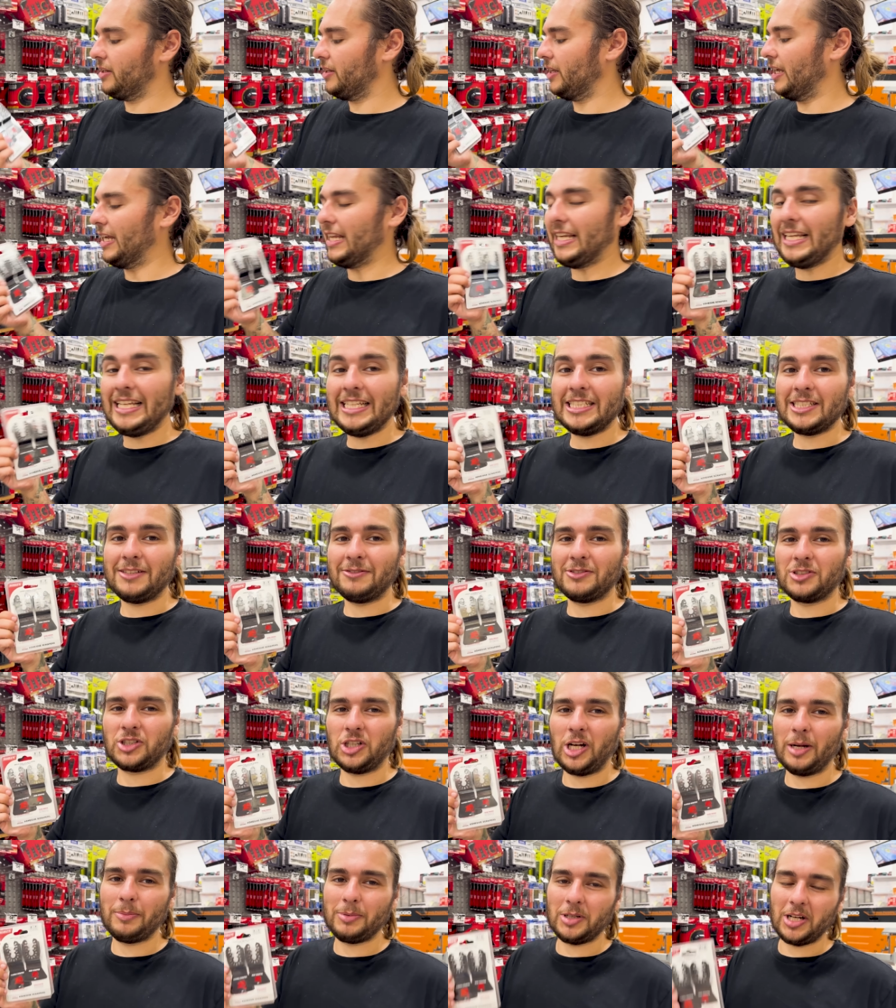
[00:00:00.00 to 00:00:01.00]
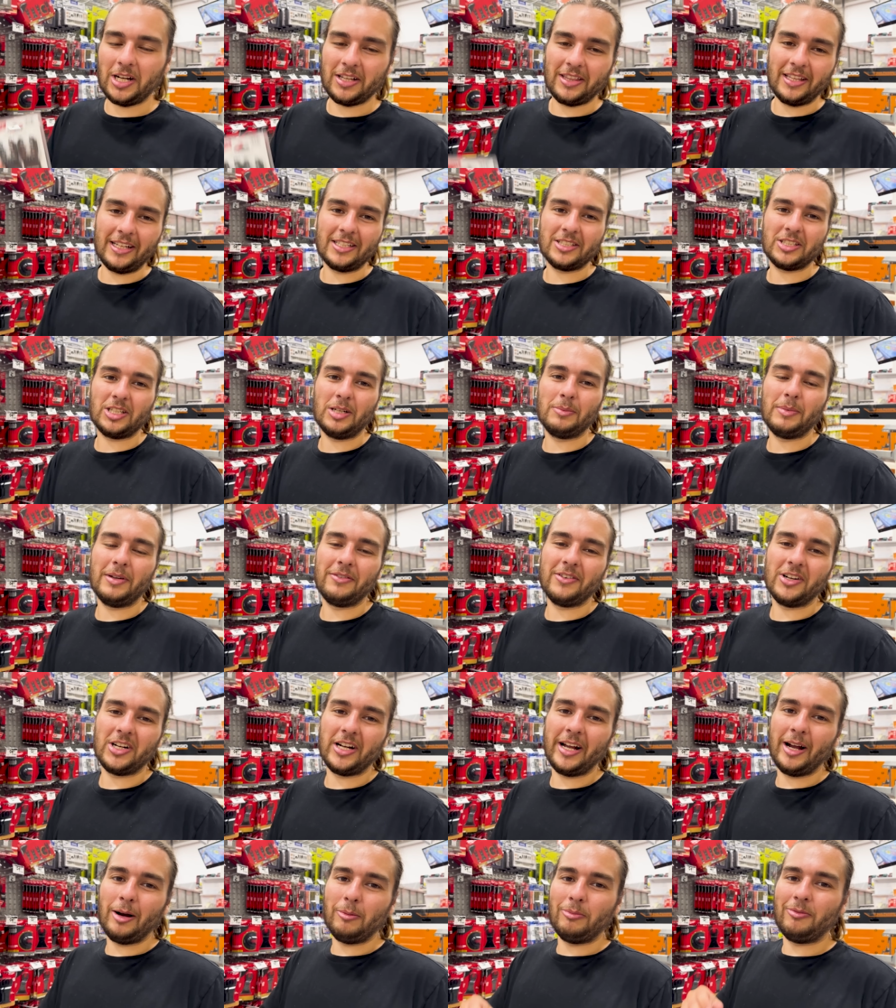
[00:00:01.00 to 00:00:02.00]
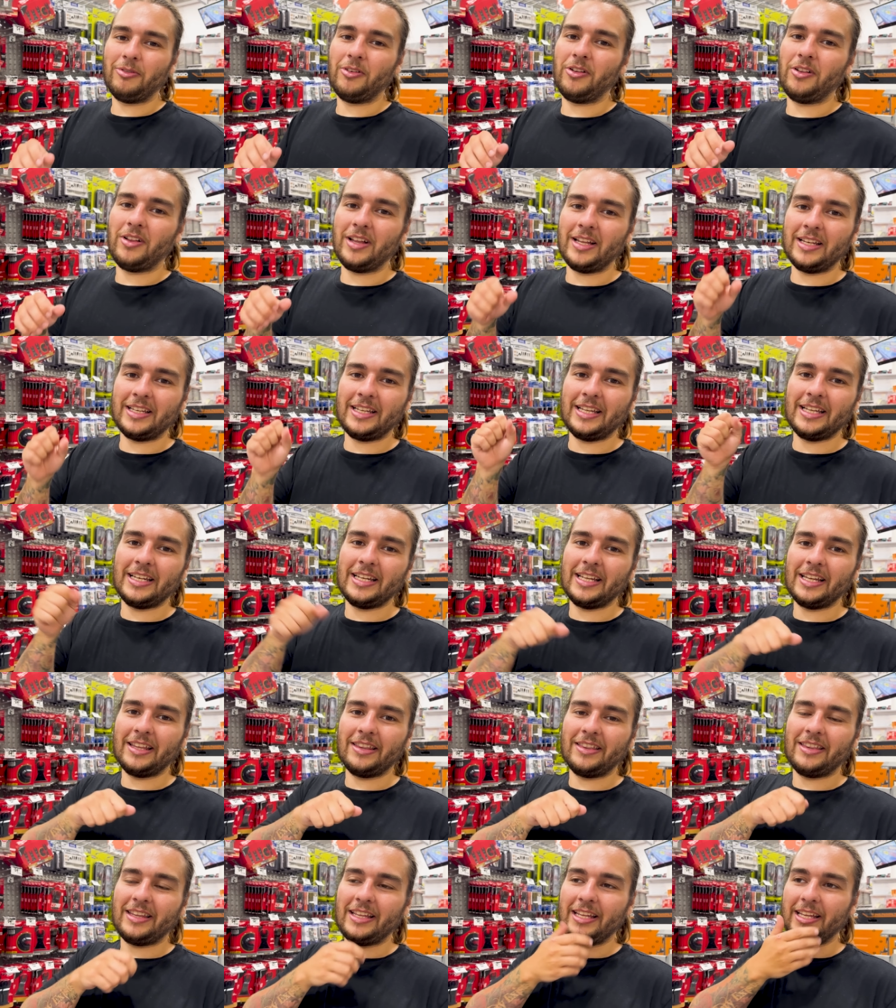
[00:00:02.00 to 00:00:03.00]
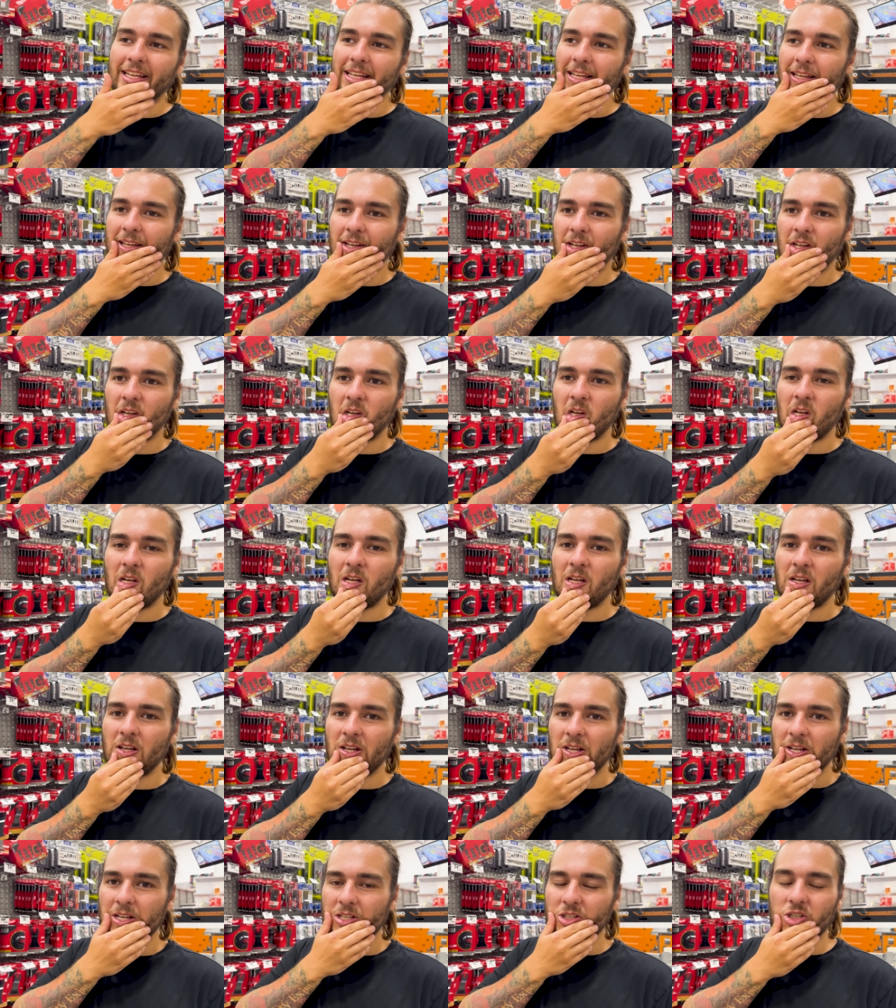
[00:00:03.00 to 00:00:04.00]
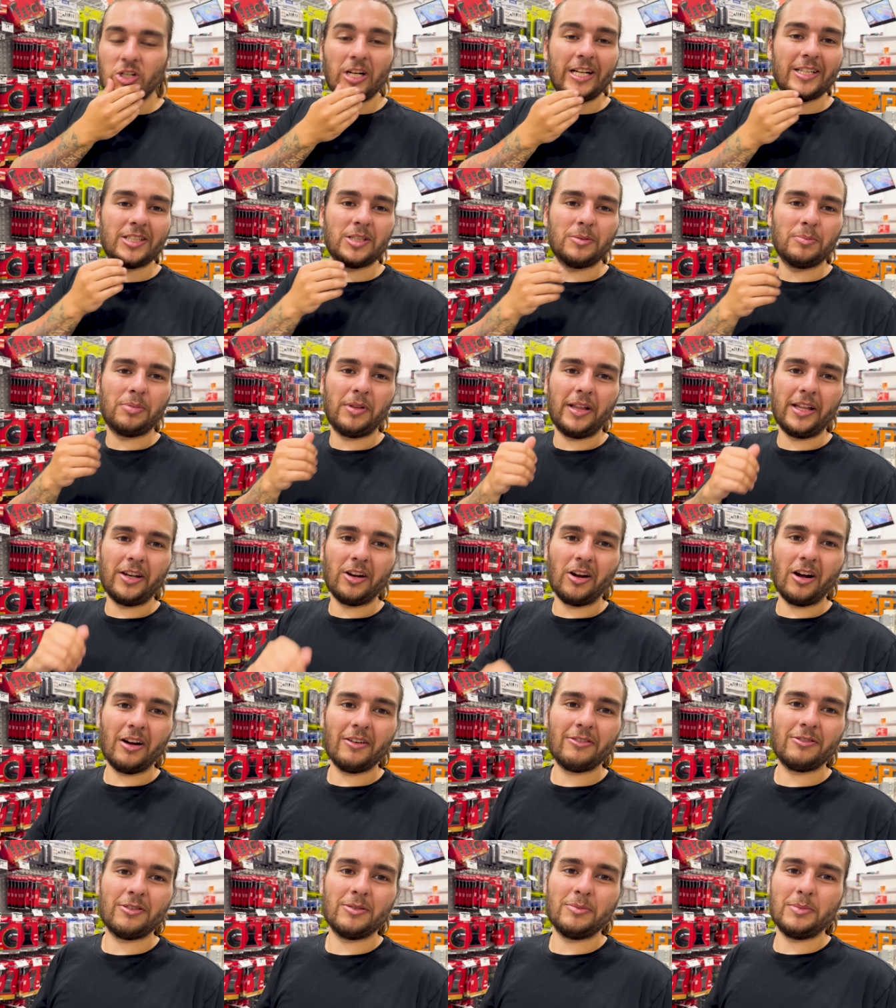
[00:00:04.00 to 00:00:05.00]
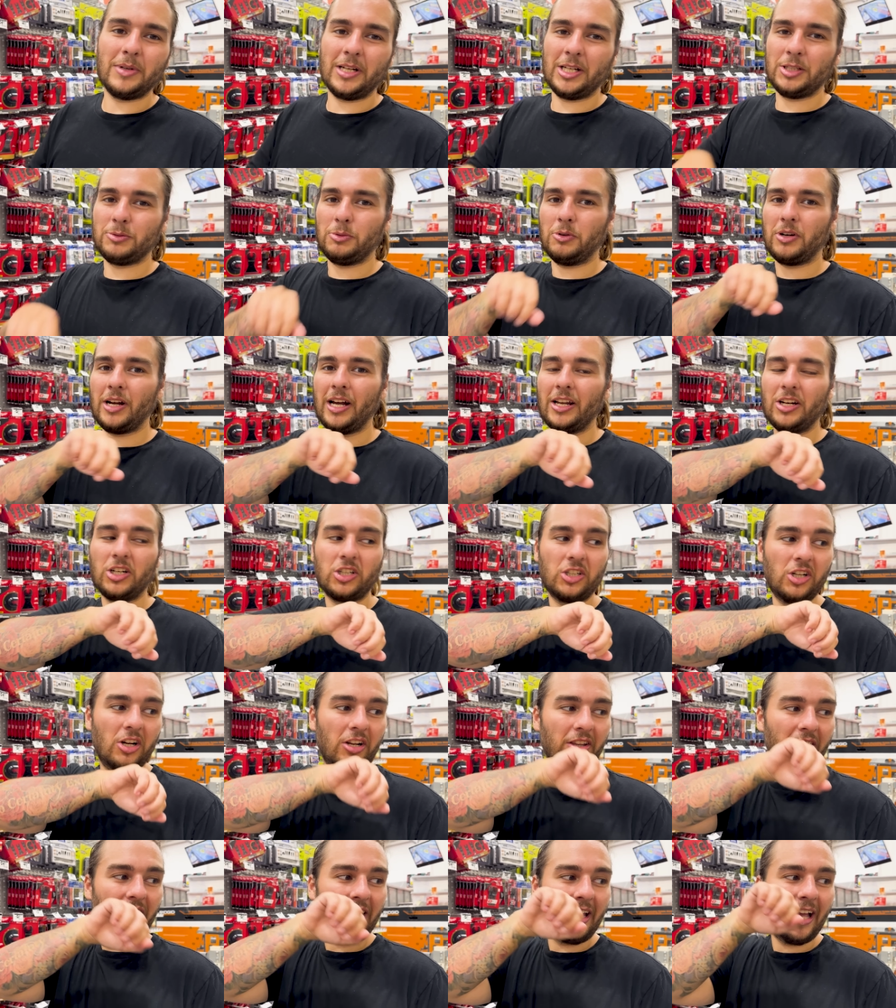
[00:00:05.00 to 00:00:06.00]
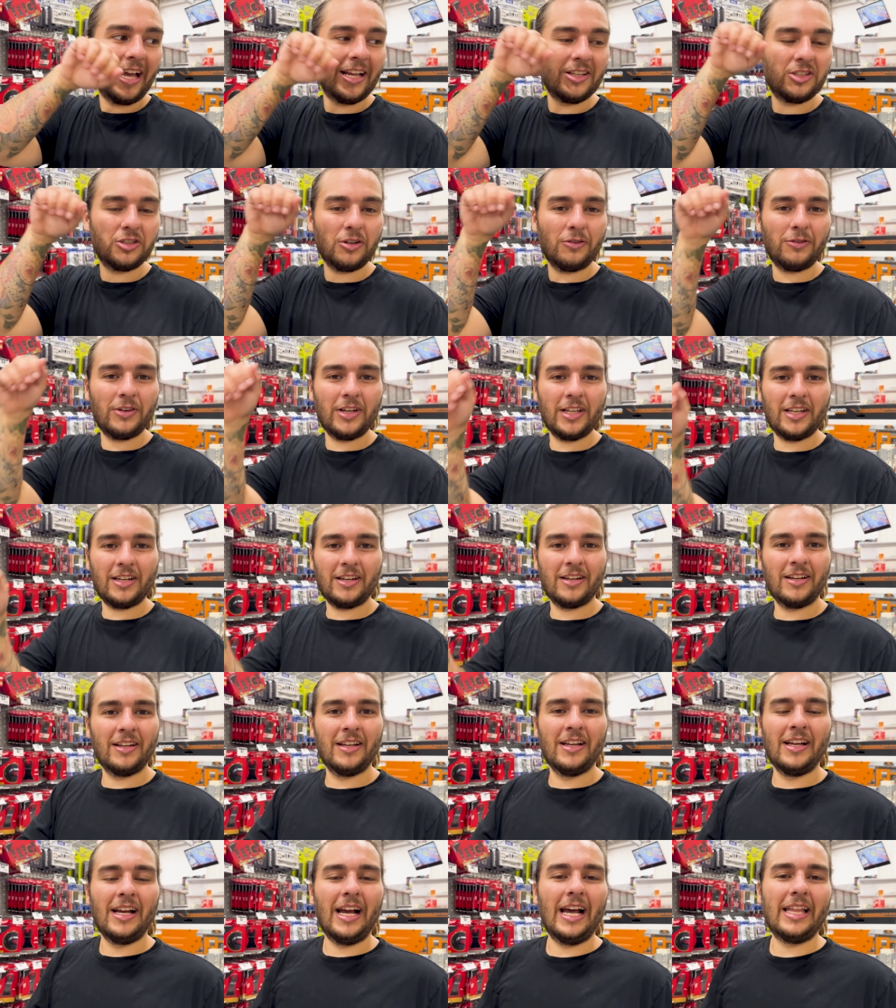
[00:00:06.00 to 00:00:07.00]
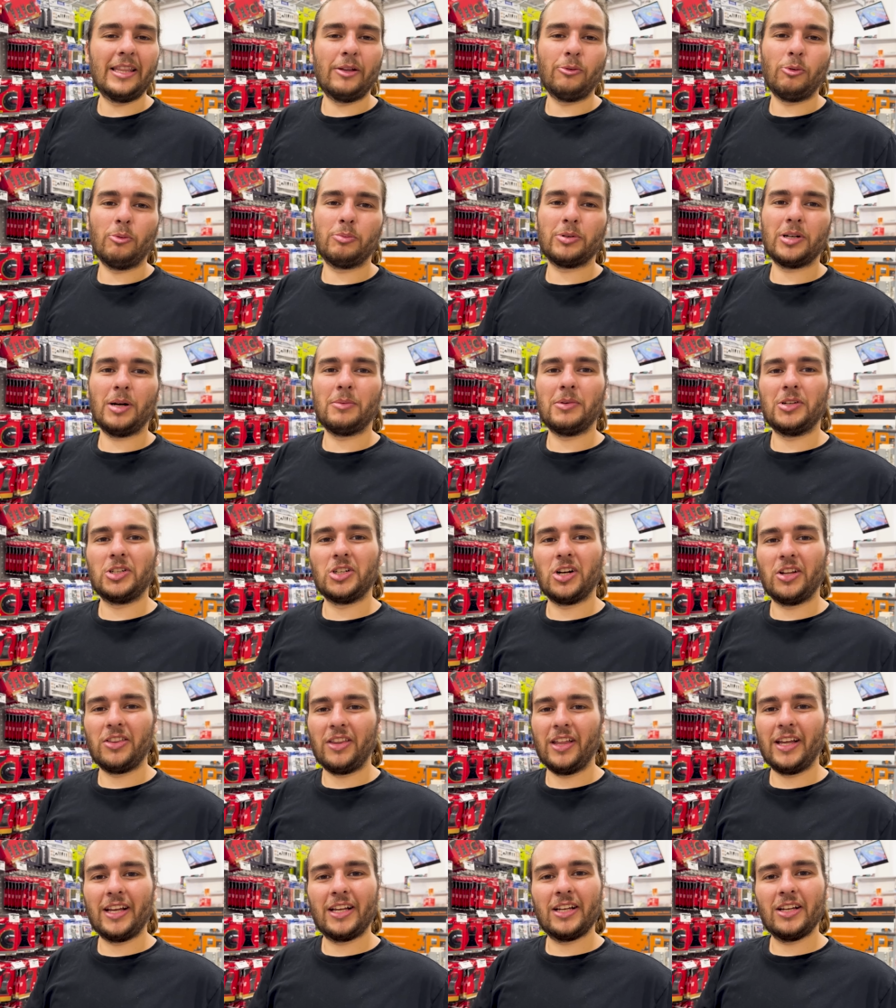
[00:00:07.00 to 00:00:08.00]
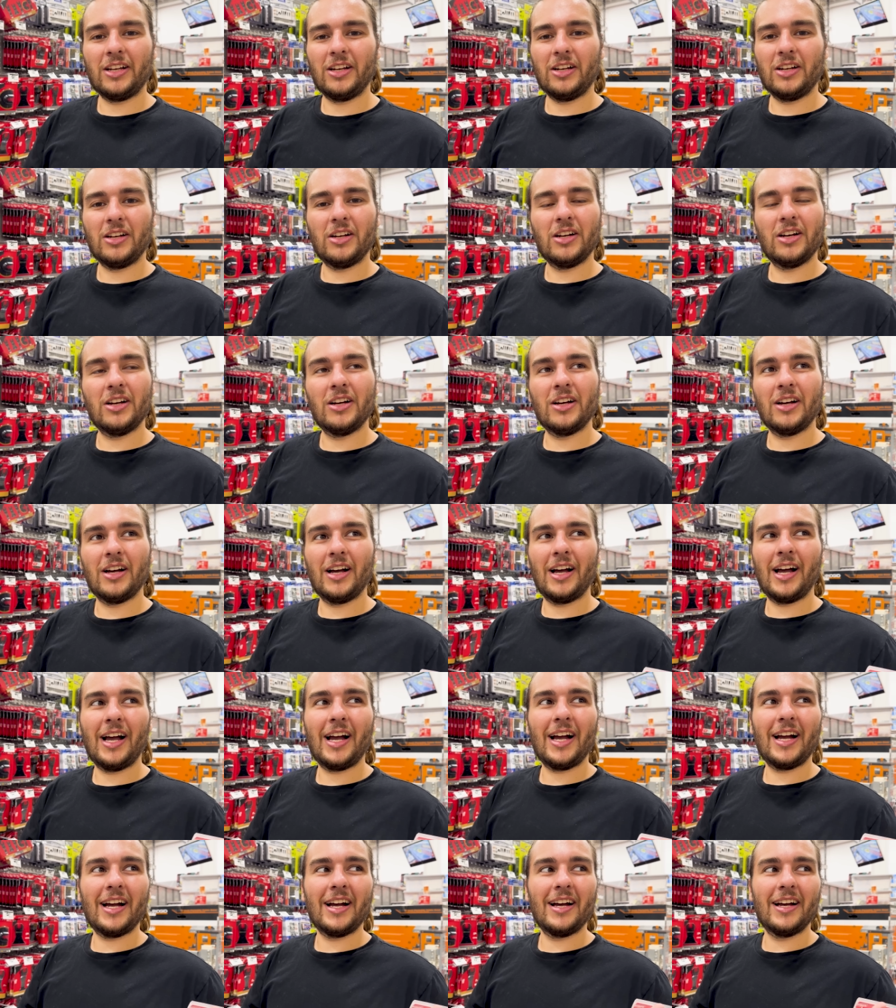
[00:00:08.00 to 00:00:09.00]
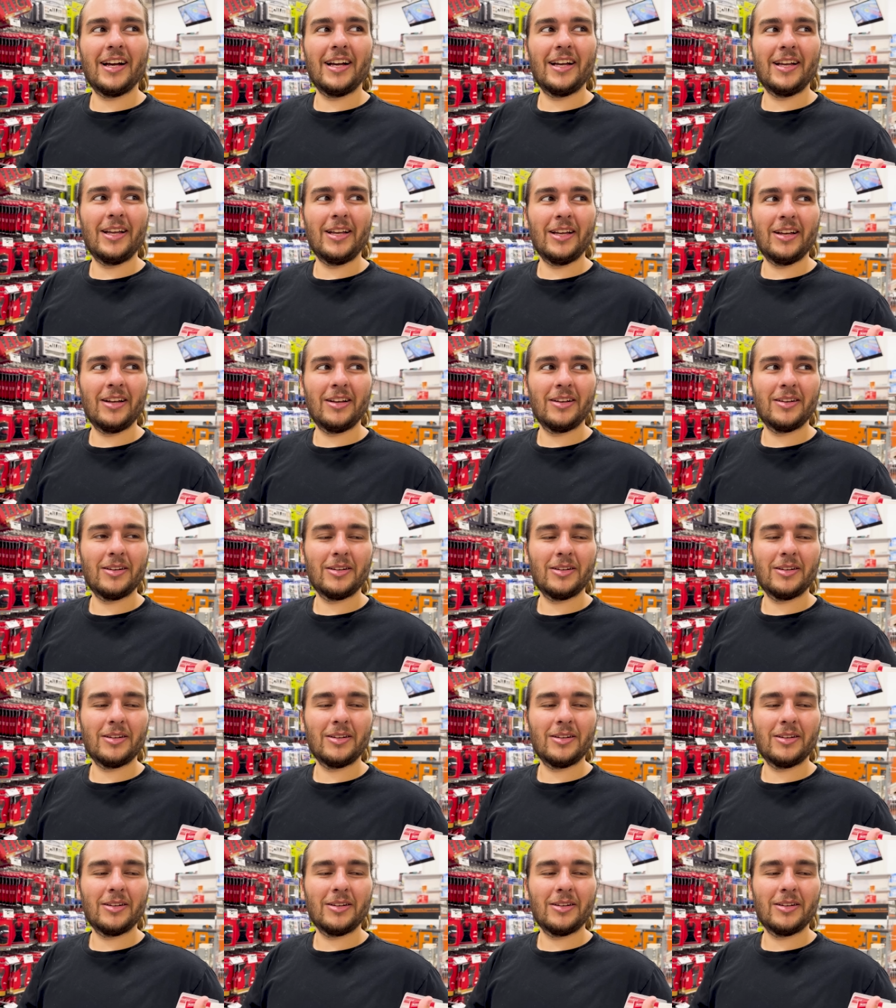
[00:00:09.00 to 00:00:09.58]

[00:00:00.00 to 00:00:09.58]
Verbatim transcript: Adhesive scraper I think is going to be very helpful in getting the transom plate off because we'll kind of run the edge of it and then we'll probably run like a high